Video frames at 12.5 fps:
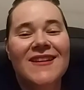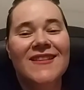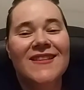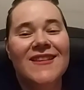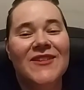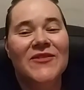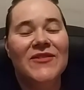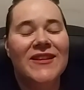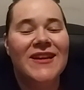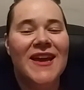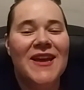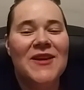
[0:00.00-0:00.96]
They
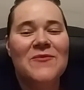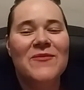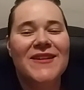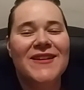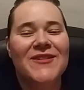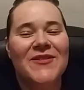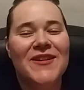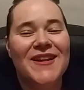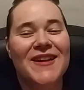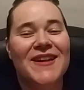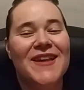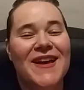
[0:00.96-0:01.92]
really hate me
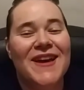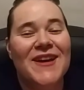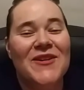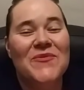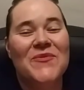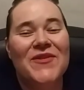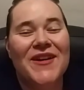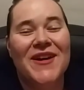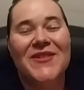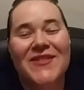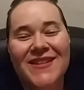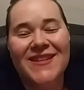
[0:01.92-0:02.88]
right now,
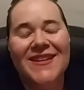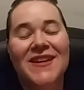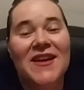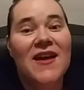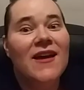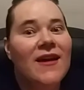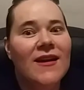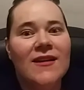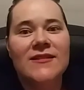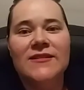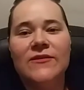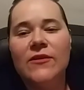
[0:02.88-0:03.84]
probably.
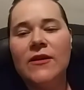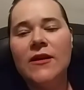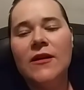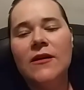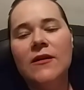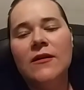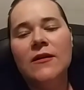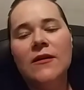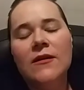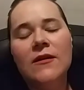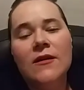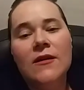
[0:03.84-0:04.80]
I don't care.
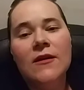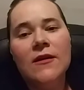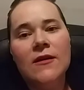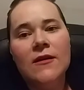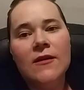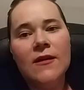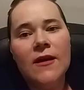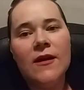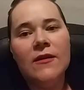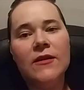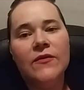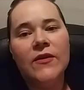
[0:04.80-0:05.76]

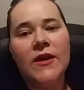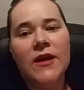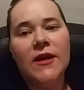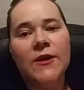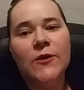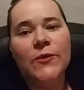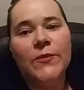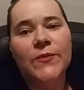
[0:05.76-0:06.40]
I'll never hate you.